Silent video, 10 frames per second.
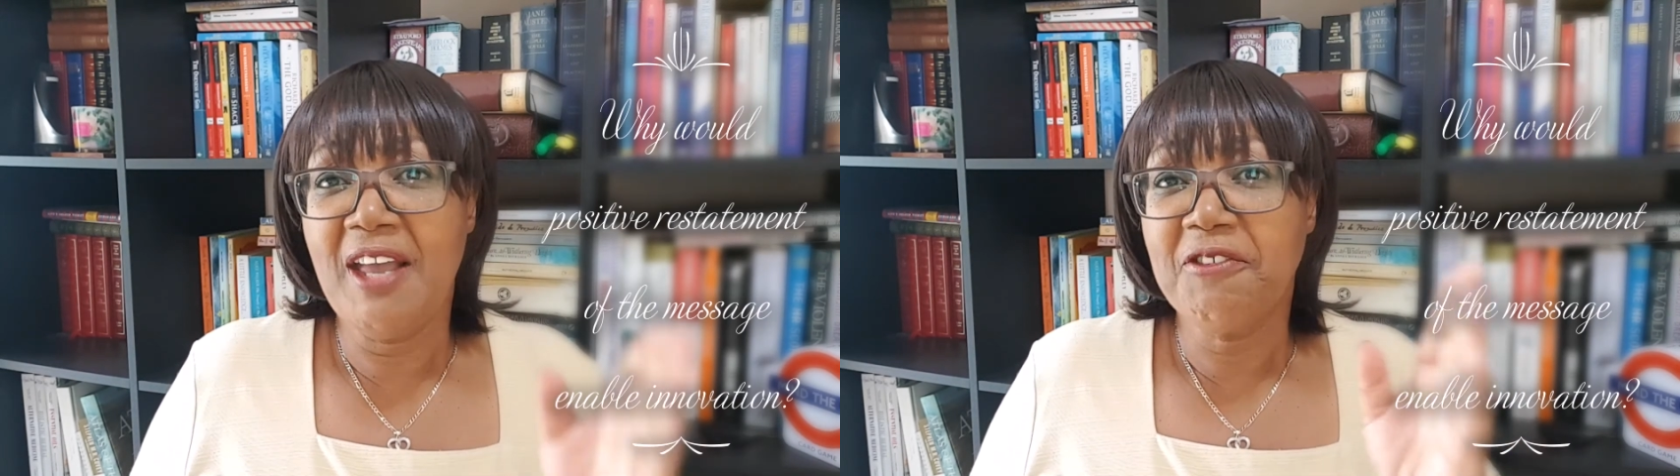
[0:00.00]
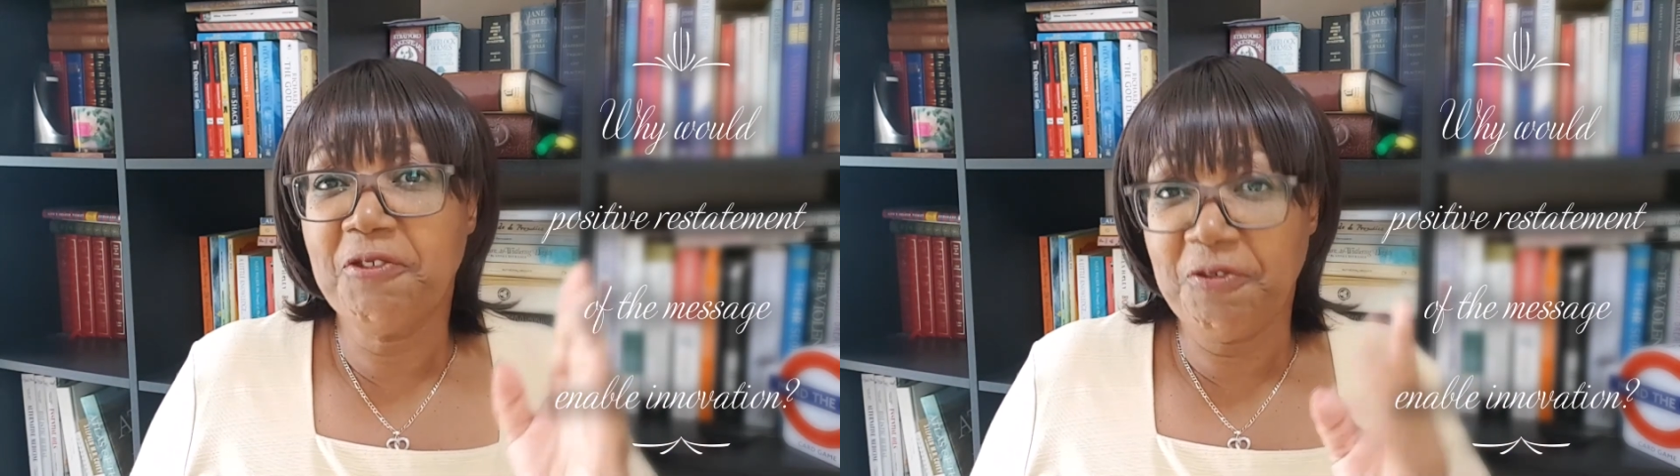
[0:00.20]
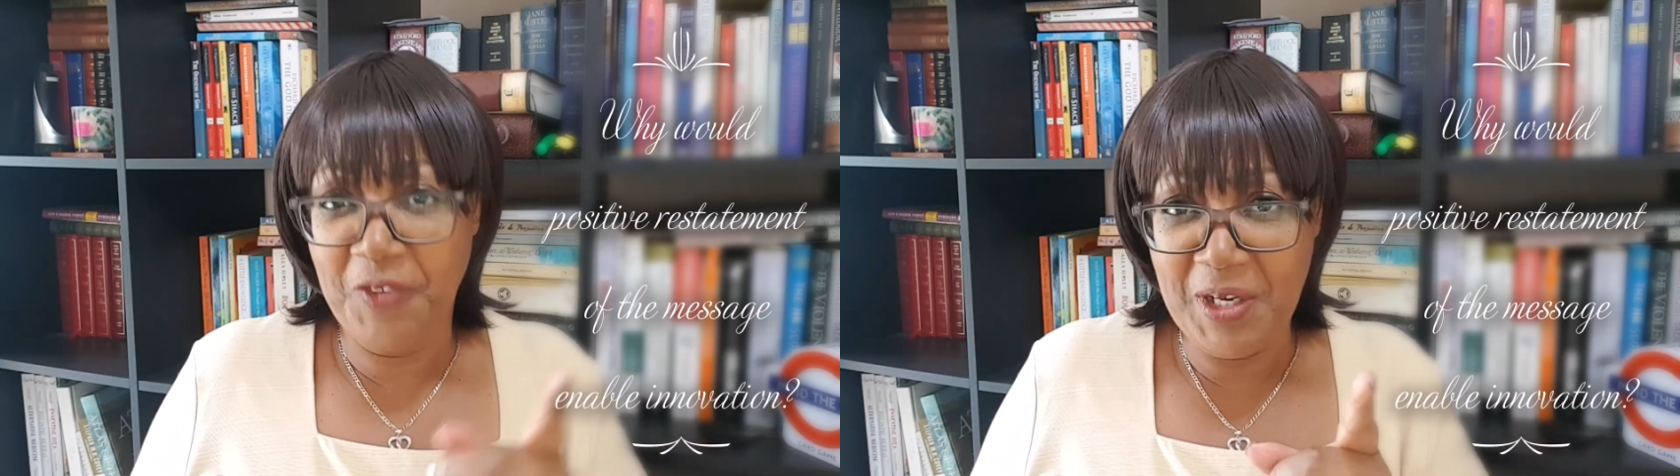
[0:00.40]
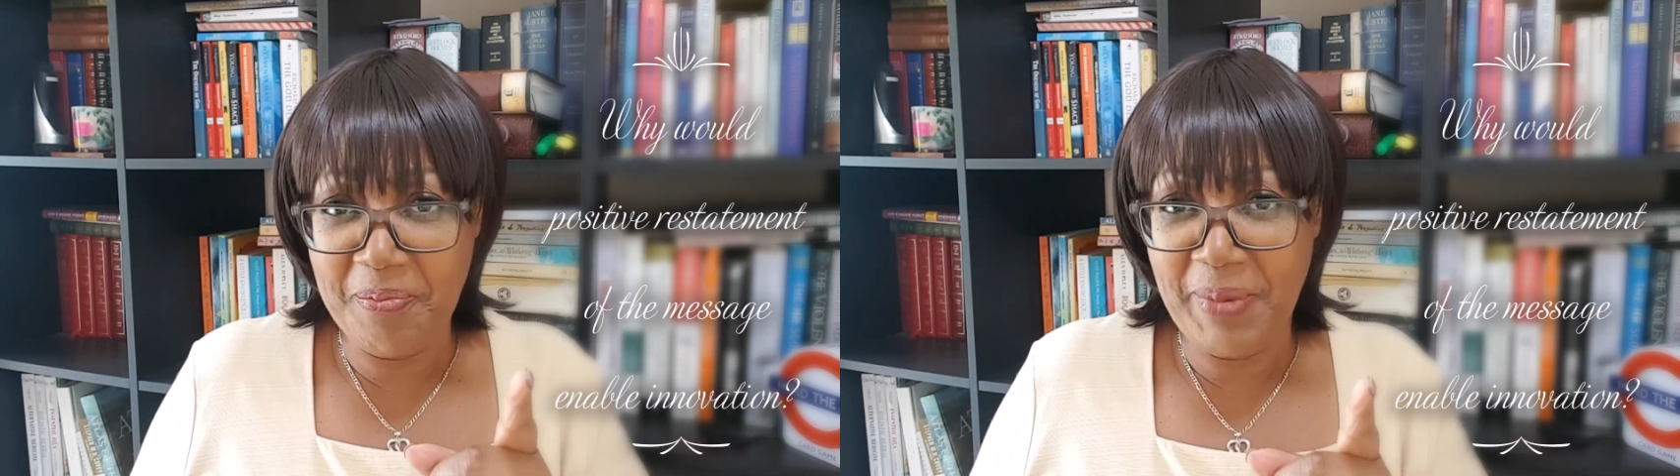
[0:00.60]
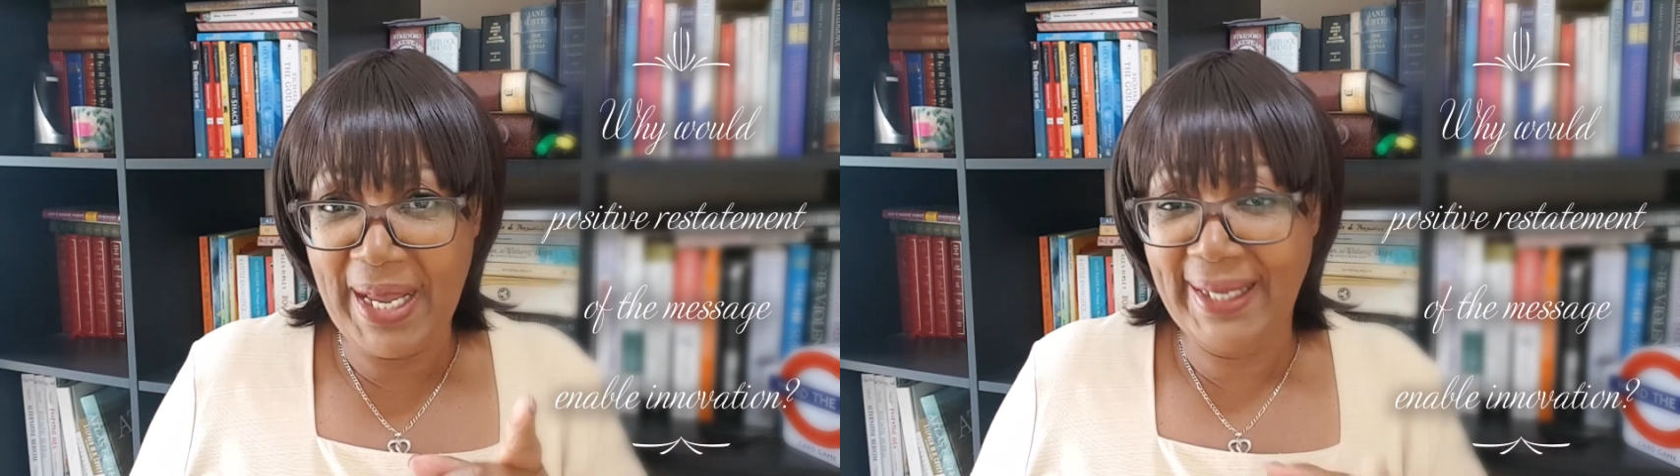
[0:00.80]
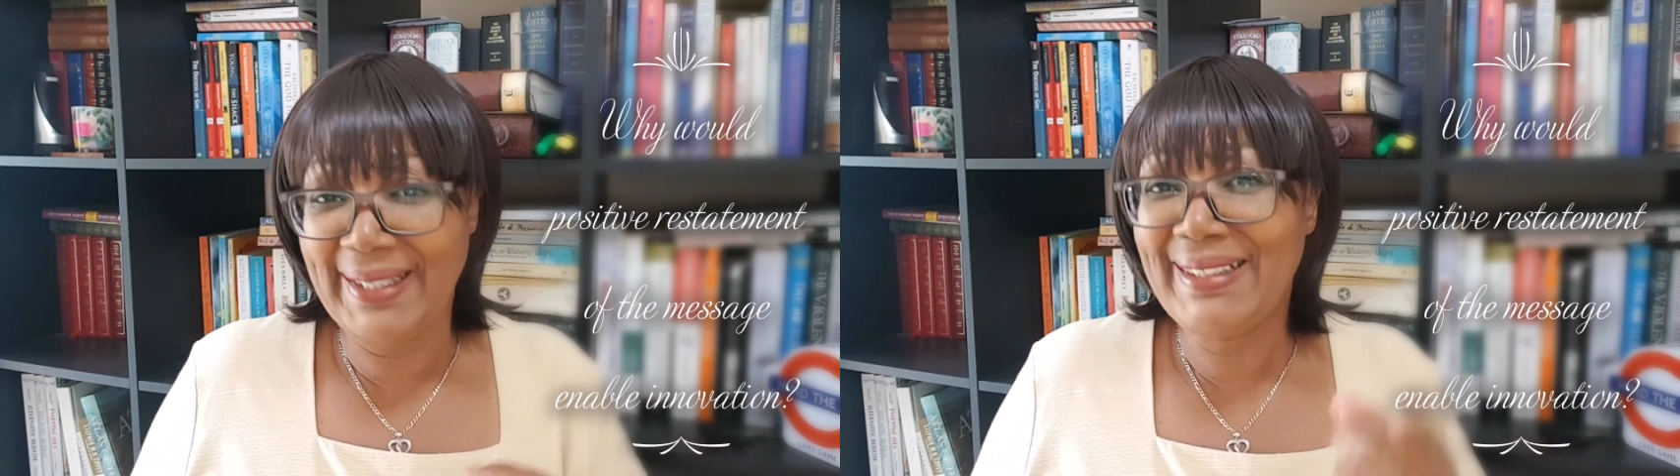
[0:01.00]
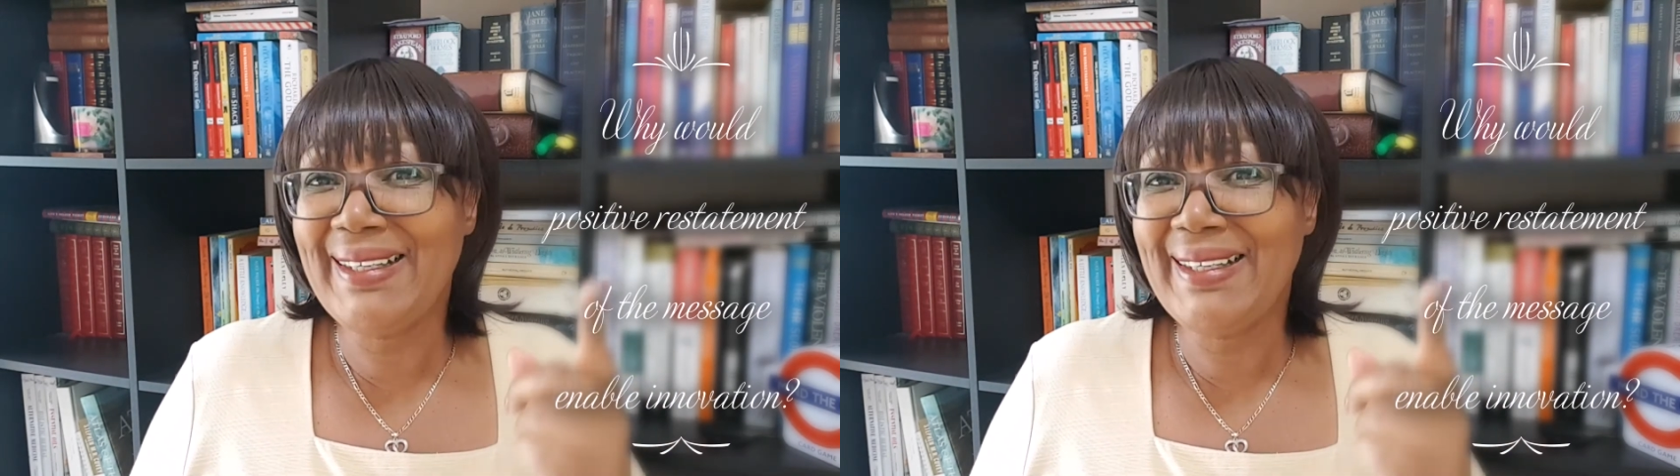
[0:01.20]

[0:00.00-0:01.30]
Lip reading: feedback